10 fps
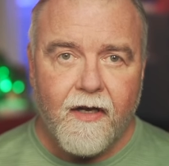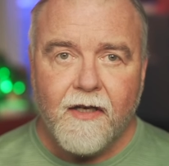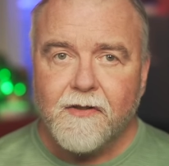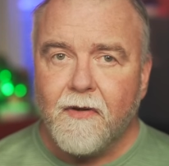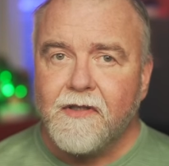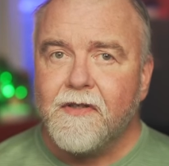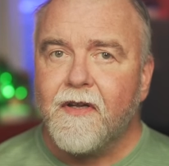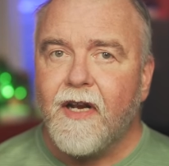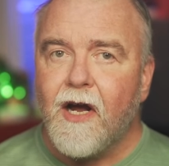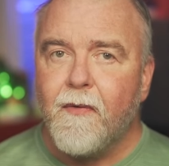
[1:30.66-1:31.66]
So let's look
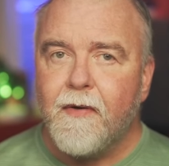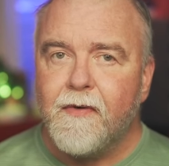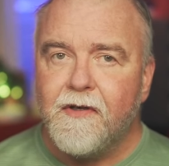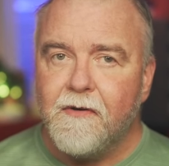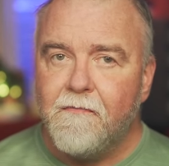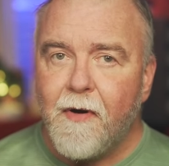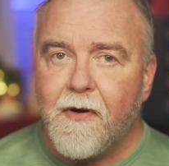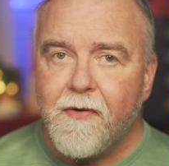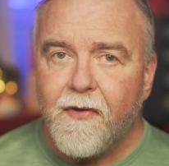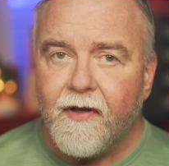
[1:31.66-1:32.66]
at how we would do
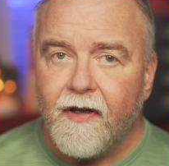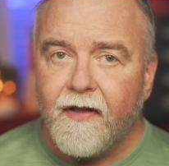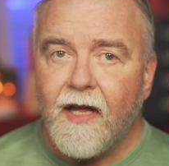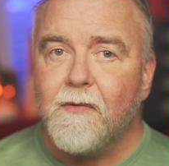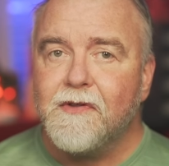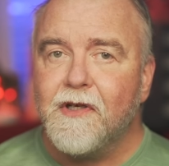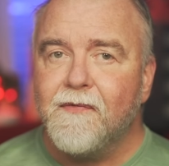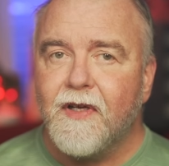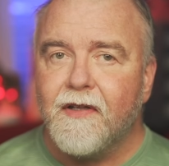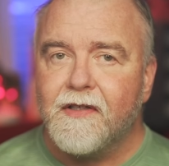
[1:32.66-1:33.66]
both, and that will serve
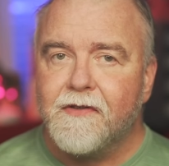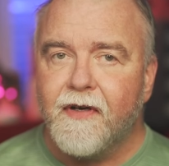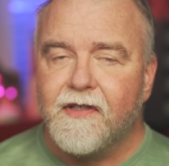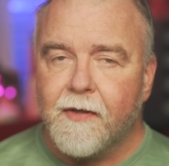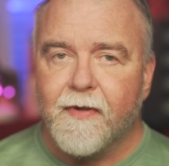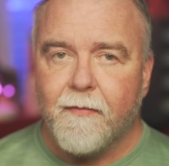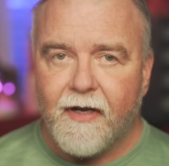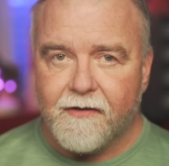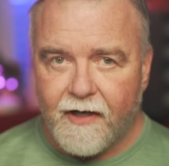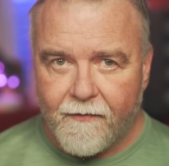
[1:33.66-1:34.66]
to illustrate some of the
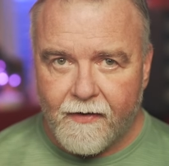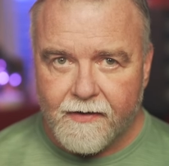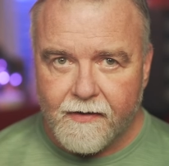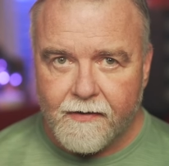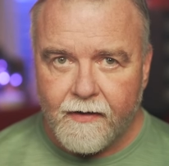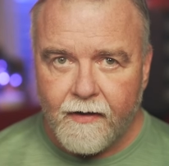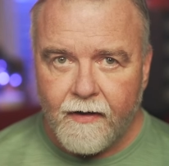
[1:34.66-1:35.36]
major differences.